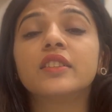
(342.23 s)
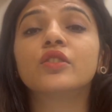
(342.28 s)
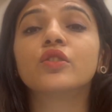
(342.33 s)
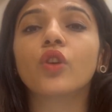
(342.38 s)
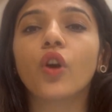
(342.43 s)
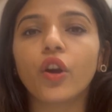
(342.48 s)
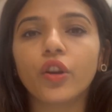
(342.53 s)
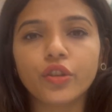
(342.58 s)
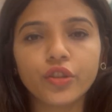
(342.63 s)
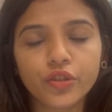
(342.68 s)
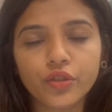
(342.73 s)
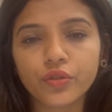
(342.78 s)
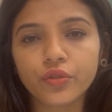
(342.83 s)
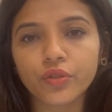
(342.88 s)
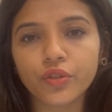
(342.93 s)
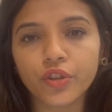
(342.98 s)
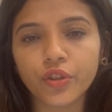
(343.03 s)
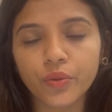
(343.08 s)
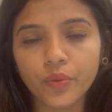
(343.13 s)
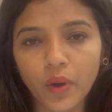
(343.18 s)
not
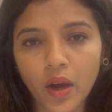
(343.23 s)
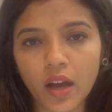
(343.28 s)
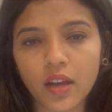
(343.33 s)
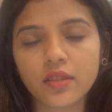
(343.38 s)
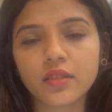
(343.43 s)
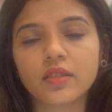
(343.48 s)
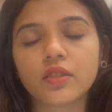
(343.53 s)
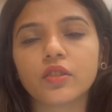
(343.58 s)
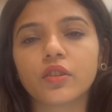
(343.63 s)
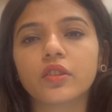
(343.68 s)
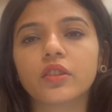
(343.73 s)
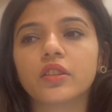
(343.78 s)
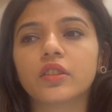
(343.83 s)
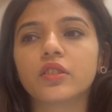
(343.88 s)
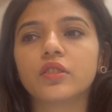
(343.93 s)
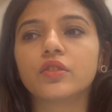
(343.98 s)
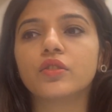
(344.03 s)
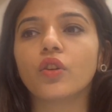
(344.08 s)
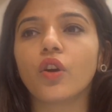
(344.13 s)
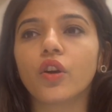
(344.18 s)
too nuanced, or it
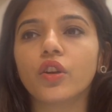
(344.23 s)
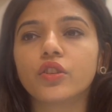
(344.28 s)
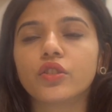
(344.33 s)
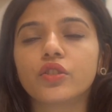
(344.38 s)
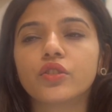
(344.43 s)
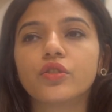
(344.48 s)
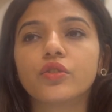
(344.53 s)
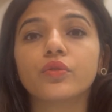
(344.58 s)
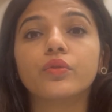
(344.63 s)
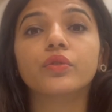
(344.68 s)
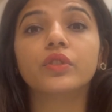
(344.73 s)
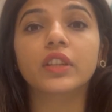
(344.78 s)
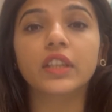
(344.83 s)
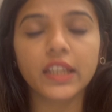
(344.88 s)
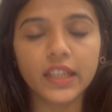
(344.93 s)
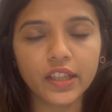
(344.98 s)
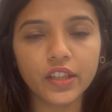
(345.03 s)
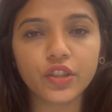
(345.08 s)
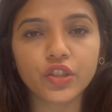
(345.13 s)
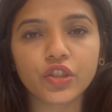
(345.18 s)
is not too
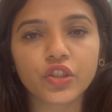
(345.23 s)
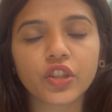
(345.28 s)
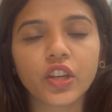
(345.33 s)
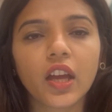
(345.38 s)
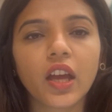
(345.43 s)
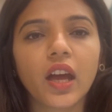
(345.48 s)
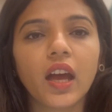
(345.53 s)
niche.